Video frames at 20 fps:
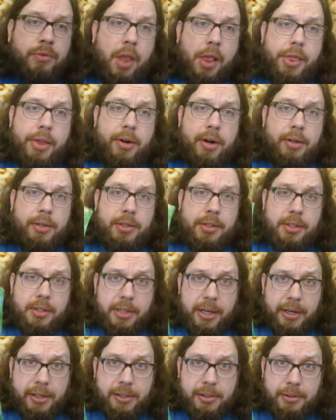There are
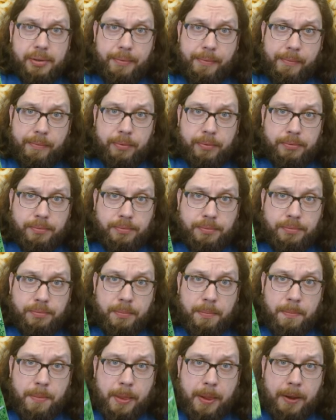six
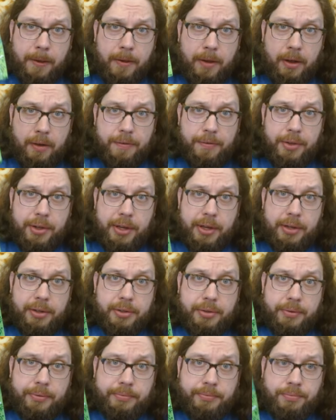of
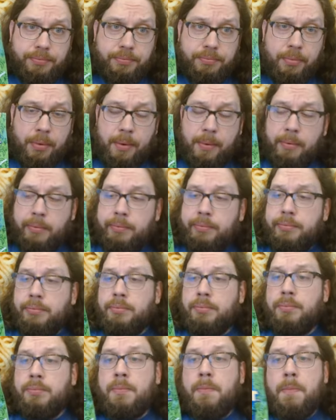these.
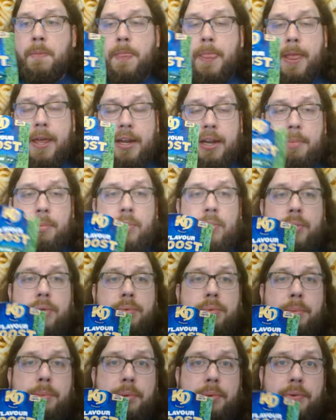And I'm going
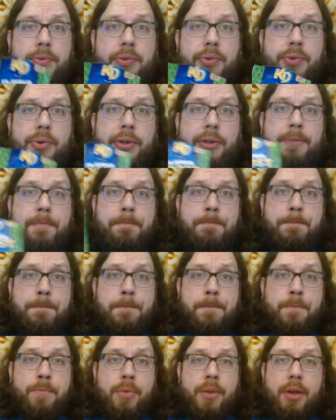to be reviewing
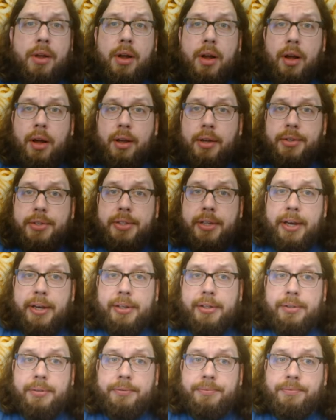all
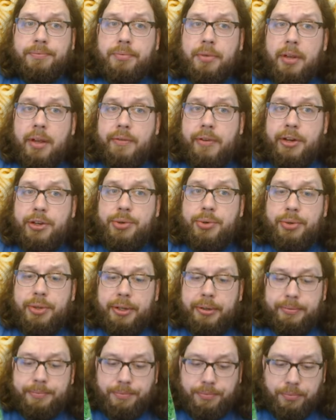six
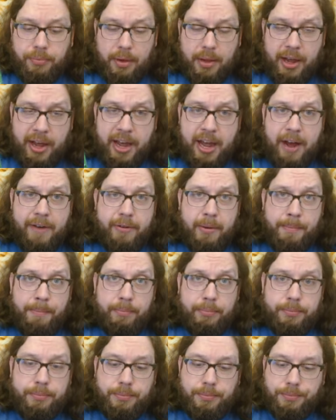eventually. I have
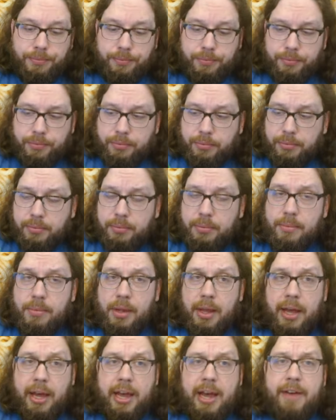them.
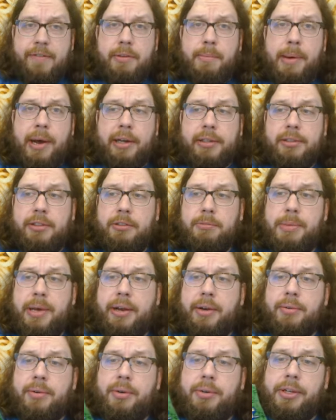I have the boxes of
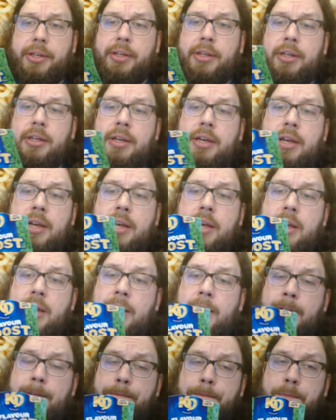macaroni.
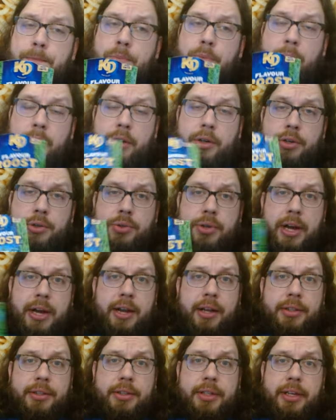I'm going to try
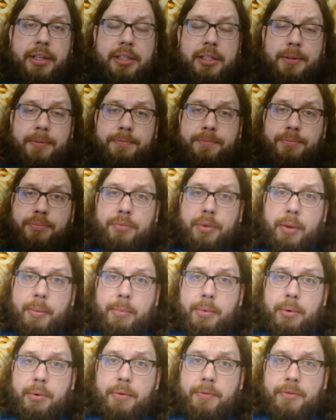all six. I'm
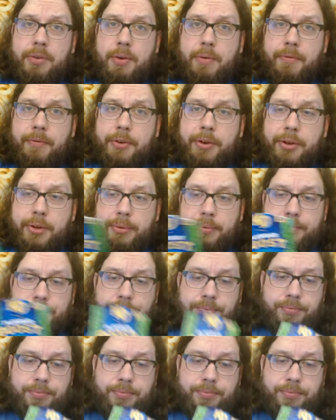going to review them for you.